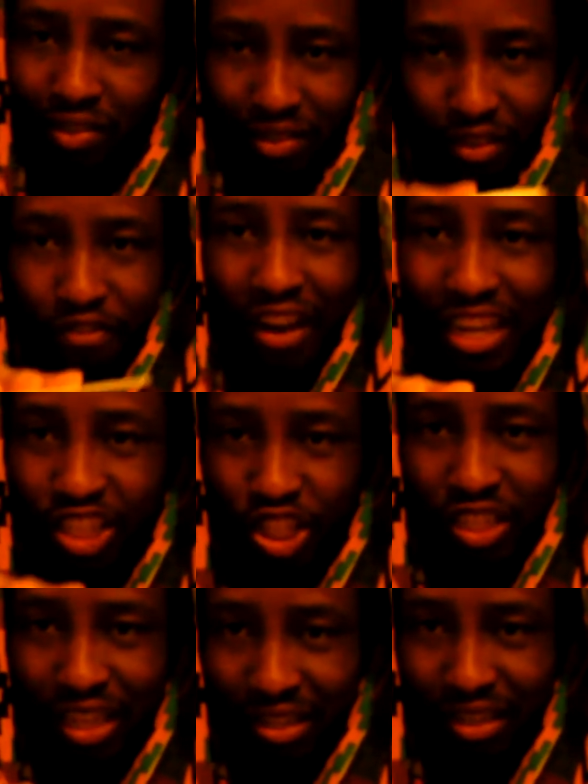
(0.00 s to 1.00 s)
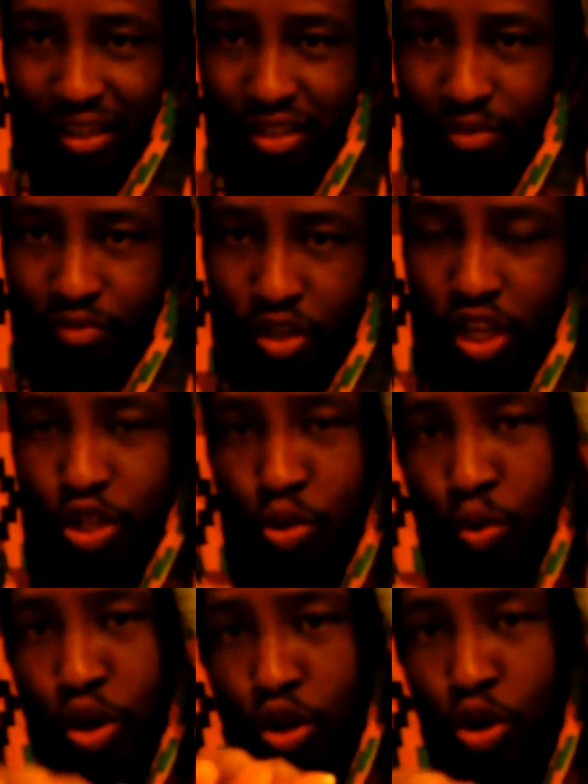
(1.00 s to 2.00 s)
Divine genetics. Okay,
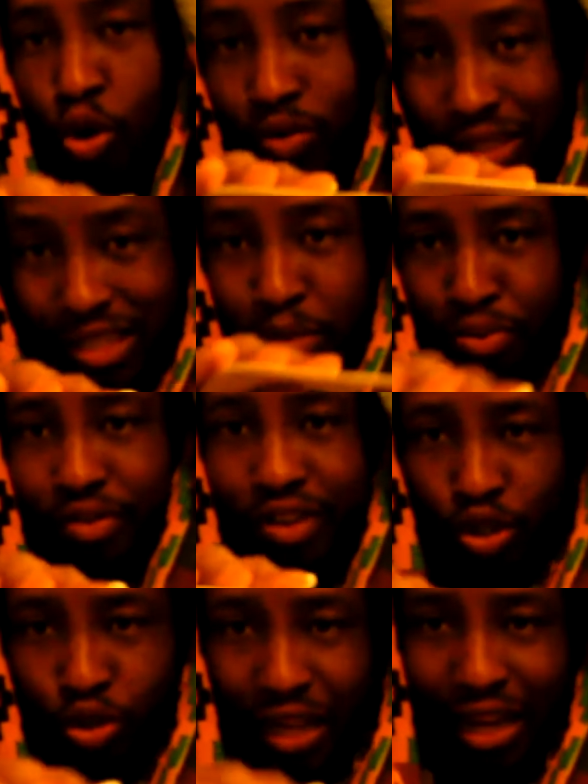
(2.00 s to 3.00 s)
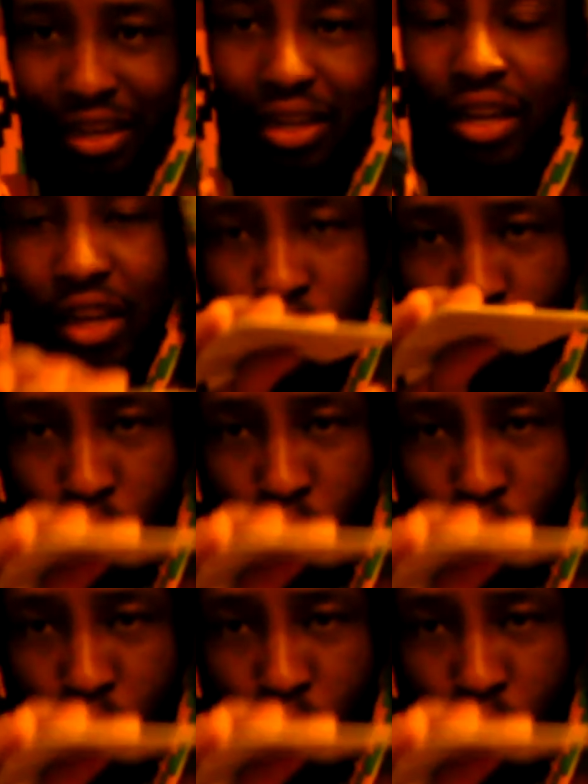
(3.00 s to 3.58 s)
so we're going to go deeper into that